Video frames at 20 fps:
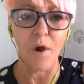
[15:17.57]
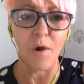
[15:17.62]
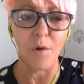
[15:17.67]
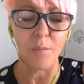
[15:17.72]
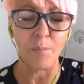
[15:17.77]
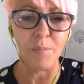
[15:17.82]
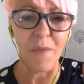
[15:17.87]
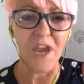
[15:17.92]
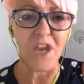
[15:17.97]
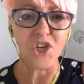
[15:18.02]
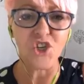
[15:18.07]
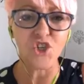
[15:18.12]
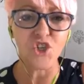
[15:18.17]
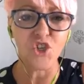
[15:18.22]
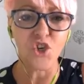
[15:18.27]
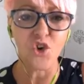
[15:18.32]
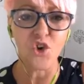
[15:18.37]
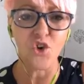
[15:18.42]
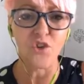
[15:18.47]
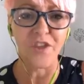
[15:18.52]
make
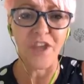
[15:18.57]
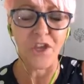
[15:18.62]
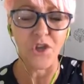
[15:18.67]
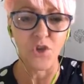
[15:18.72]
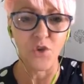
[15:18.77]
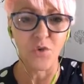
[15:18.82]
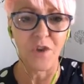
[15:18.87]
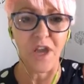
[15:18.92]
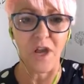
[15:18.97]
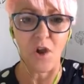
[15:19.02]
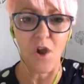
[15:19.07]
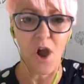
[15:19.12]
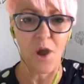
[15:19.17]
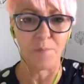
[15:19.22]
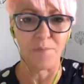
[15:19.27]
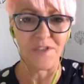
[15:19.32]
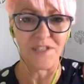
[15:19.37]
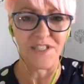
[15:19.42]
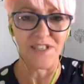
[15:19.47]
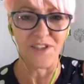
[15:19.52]
sure that you get
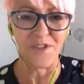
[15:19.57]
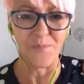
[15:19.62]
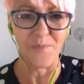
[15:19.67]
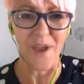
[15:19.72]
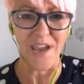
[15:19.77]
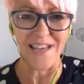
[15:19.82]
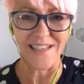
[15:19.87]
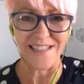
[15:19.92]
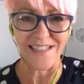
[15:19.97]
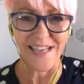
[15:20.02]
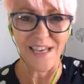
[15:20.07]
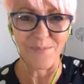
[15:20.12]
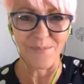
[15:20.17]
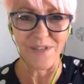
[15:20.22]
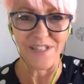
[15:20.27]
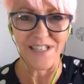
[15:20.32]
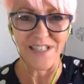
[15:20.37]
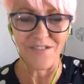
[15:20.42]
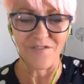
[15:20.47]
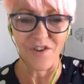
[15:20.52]
copies of the bank
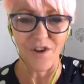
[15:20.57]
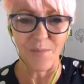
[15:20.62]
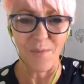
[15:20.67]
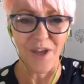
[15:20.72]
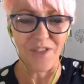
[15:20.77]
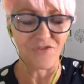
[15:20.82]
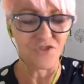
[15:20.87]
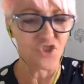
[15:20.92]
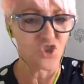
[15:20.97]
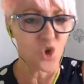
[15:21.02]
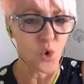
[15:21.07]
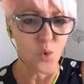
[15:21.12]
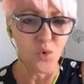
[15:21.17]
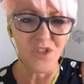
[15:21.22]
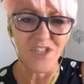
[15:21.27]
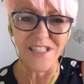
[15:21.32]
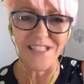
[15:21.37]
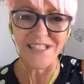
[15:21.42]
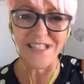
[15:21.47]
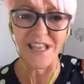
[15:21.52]
statements every month. Don't
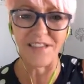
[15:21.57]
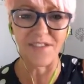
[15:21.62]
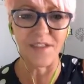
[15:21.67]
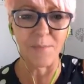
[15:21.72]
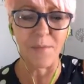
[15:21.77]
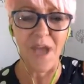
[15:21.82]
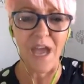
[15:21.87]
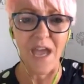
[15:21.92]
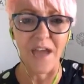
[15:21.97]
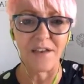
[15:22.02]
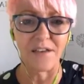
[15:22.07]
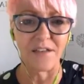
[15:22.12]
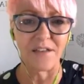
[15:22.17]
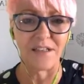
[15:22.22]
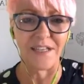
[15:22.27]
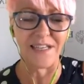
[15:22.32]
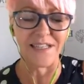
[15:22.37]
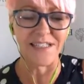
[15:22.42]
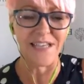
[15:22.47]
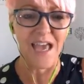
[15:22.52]
just let them
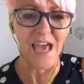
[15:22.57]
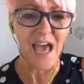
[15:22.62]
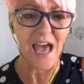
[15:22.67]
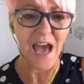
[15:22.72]
handle it.